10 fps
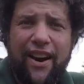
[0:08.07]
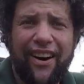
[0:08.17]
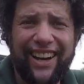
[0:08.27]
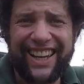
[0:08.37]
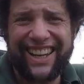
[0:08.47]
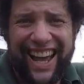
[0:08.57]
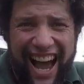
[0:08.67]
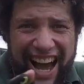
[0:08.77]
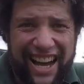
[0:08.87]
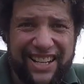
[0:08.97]
I get
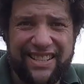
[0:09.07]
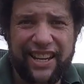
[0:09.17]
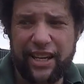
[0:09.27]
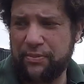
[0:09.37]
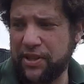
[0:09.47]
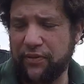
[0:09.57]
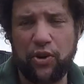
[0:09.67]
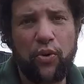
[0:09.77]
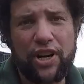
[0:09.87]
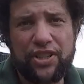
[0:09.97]
asked heaps of
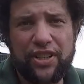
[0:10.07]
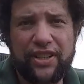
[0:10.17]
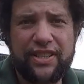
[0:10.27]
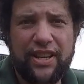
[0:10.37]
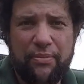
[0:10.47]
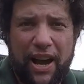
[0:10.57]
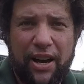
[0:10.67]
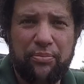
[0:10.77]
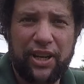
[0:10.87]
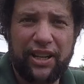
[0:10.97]
questions
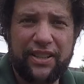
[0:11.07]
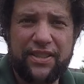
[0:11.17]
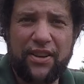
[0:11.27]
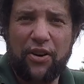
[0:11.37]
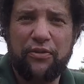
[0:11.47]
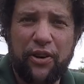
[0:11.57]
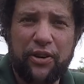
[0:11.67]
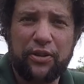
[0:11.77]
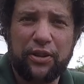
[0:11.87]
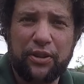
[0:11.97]
about being so
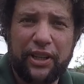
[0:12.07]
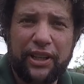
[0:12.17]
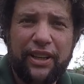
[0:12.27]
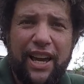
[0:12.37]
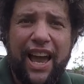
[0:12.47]
very good looking